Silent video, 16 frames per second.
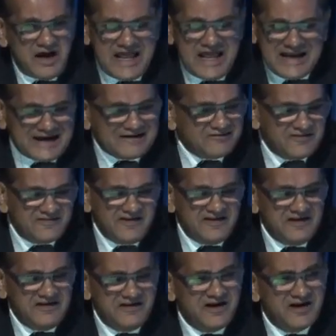
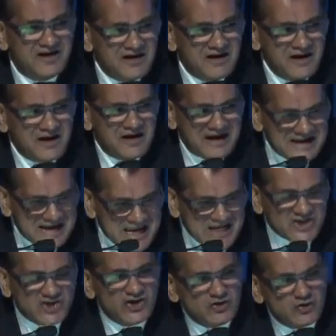electricity
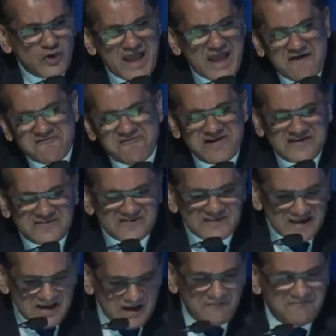connection to every
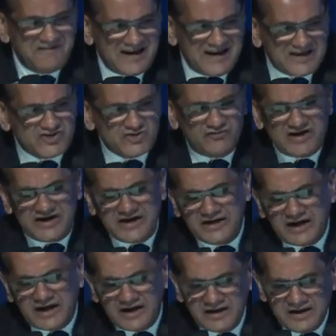single village of
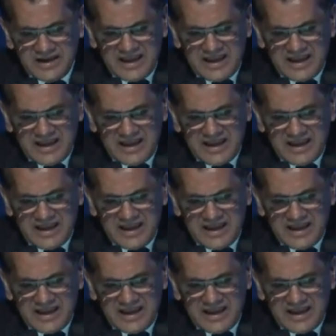India,